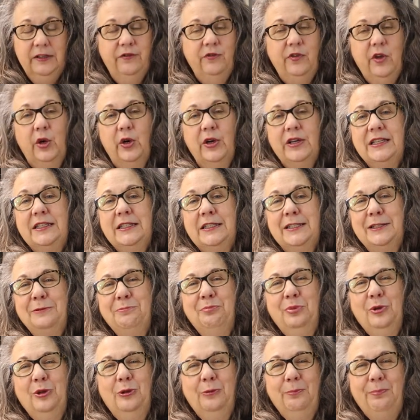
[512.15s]
Very
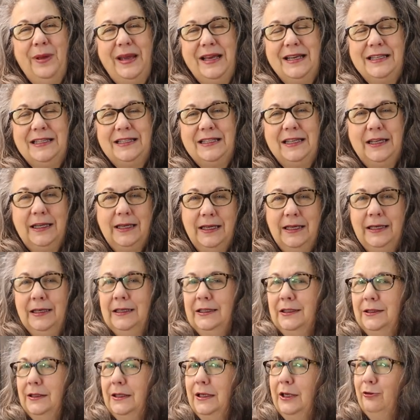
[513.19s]
simple, basic,
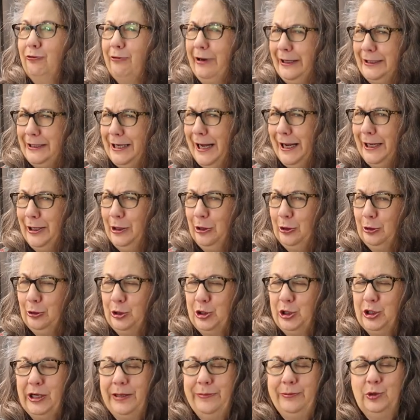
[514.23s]
uh,
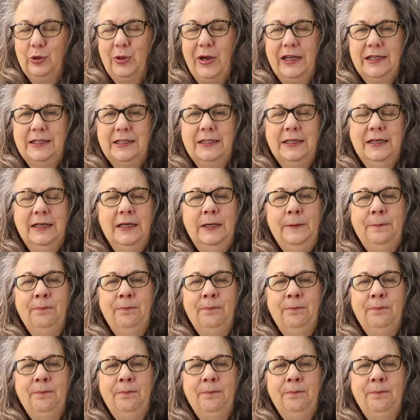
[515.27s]
rectangular shaped dress.